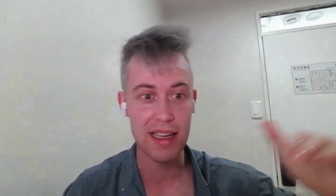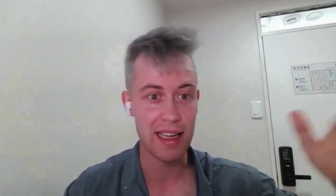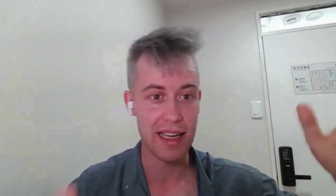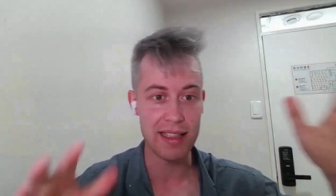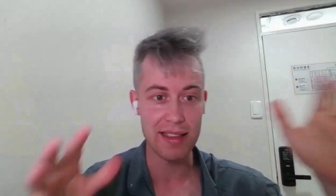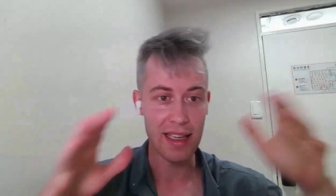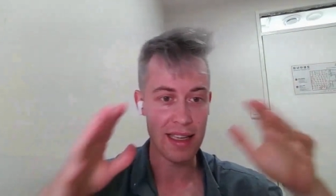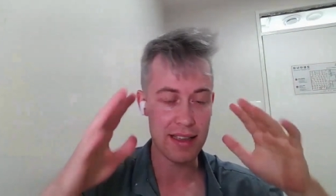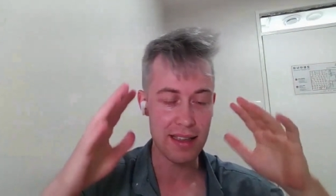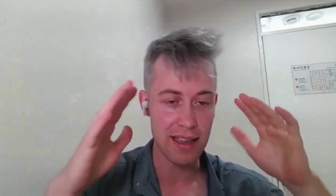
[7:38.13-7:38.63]

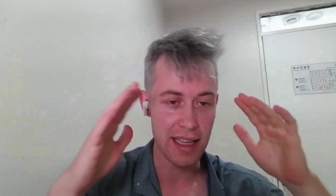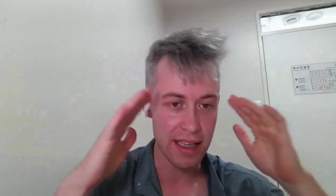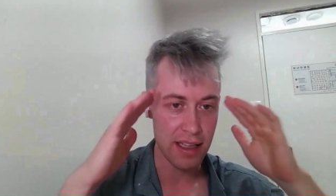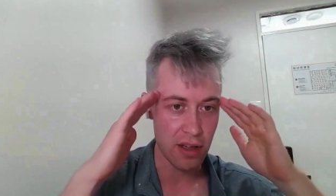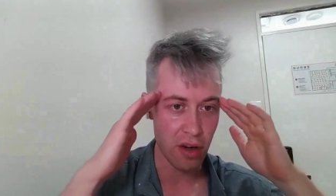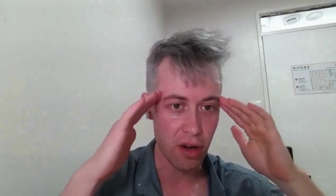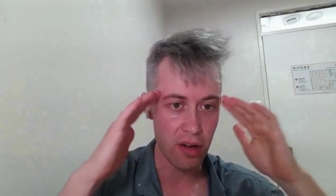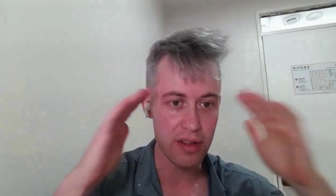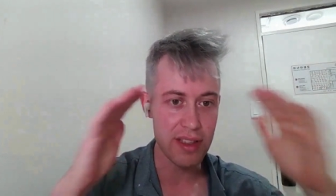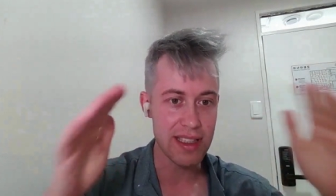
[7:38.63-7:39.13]
and like
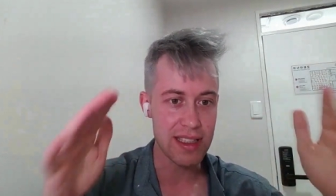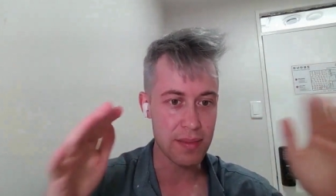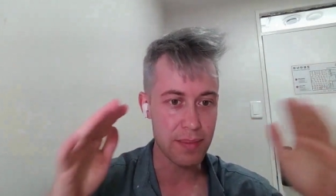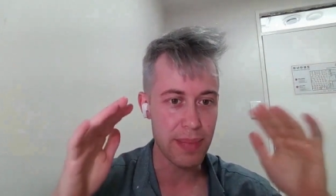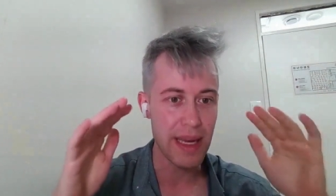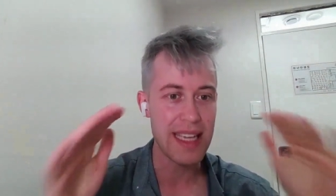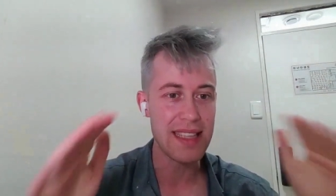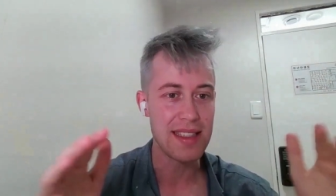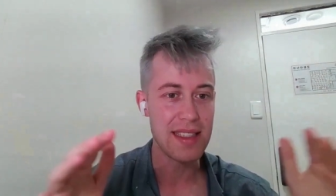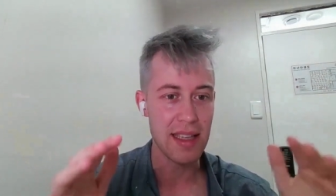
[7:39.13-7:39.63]
all these
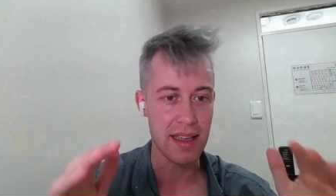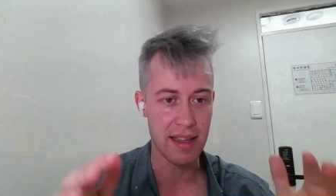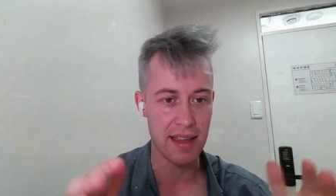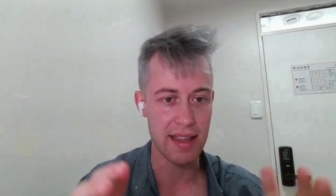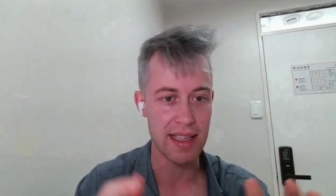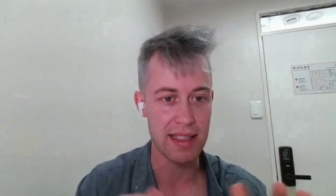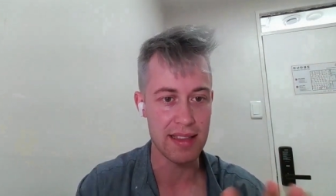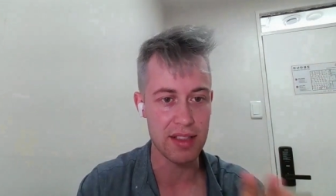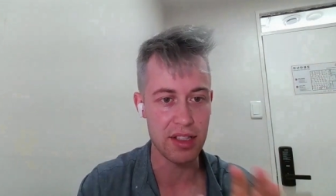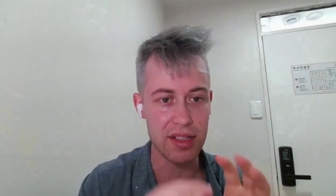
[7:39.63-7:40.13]
basic
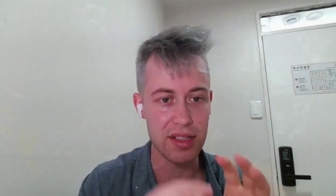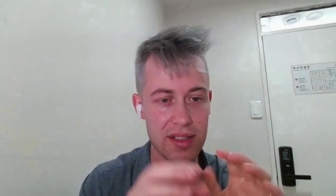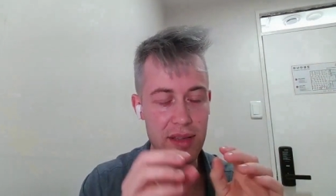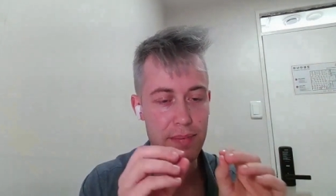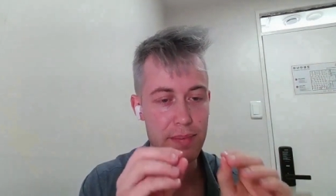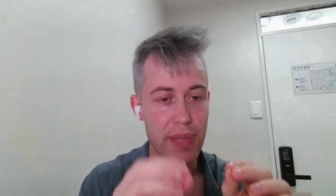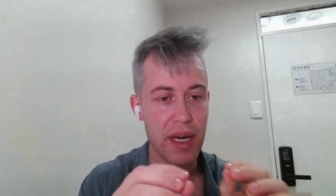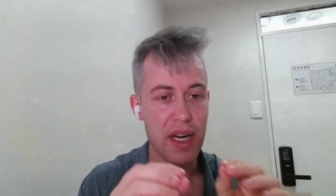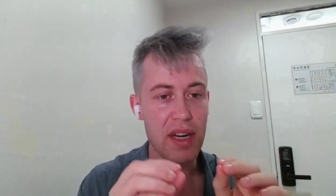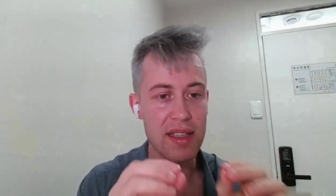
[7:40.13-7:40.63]
things, just the
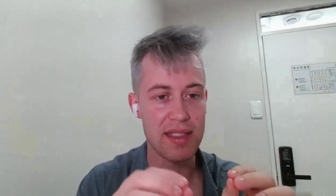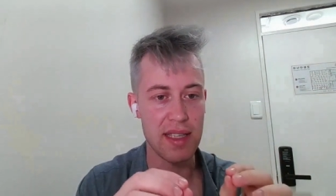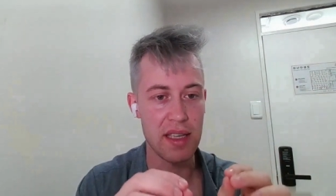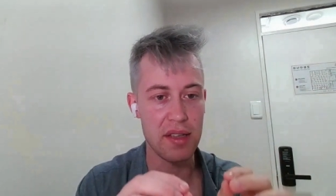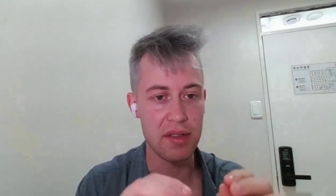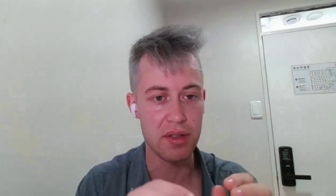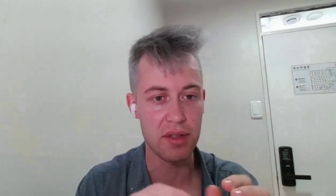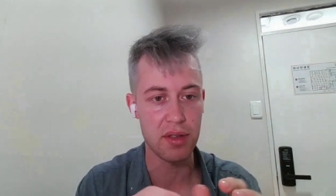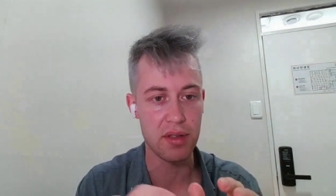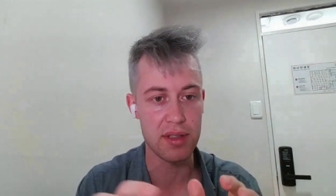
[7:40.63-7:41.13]
bare
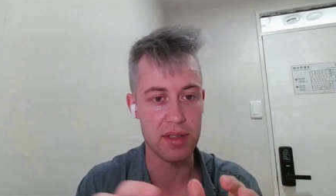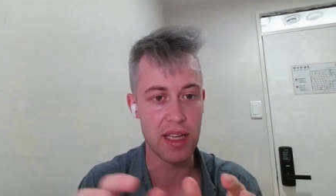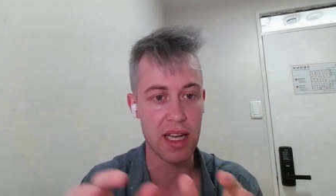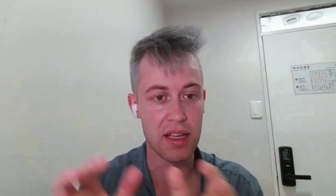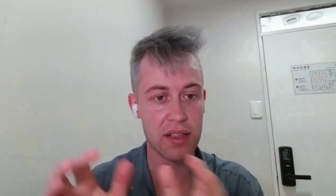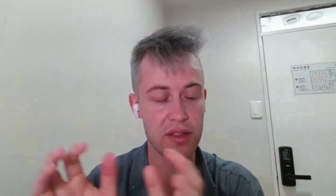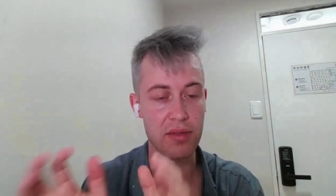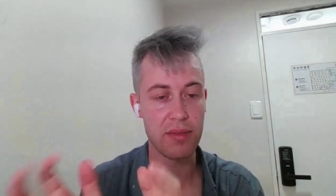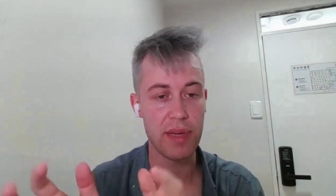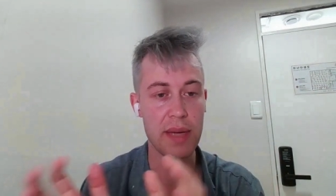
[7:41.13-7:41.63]
essentials,
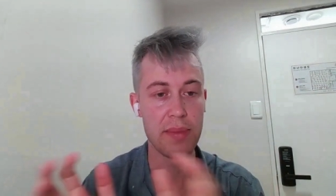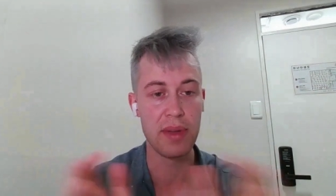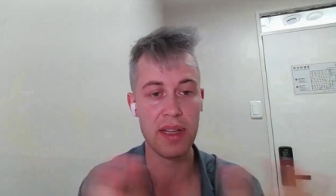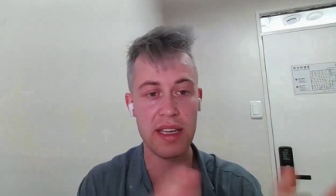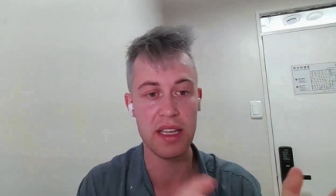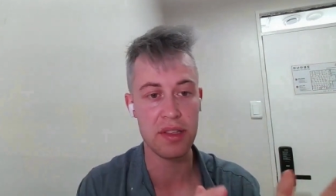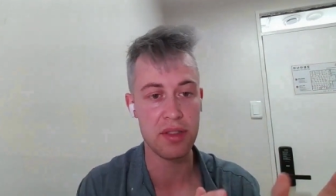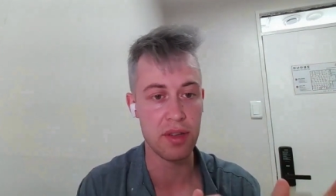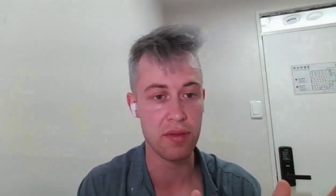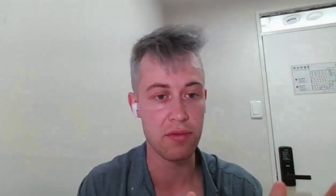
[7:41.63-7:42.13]
so my
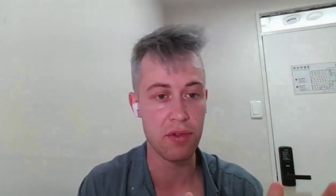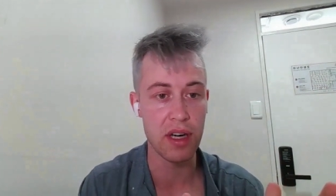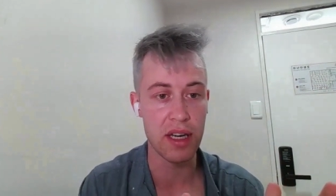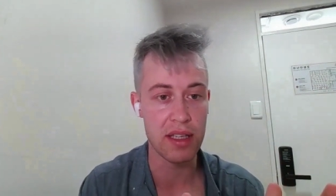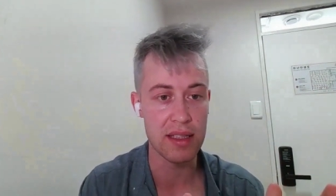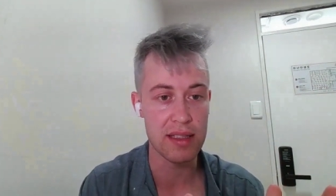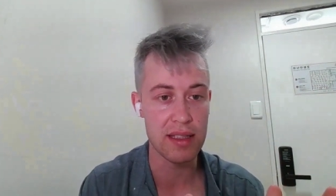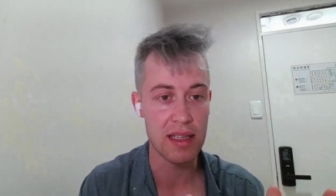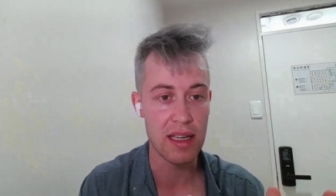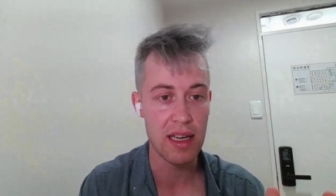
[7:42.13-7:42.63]
application
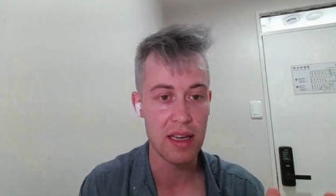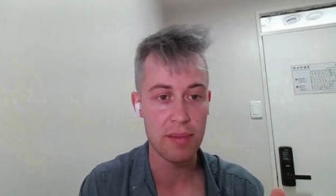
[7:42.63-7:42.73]
works.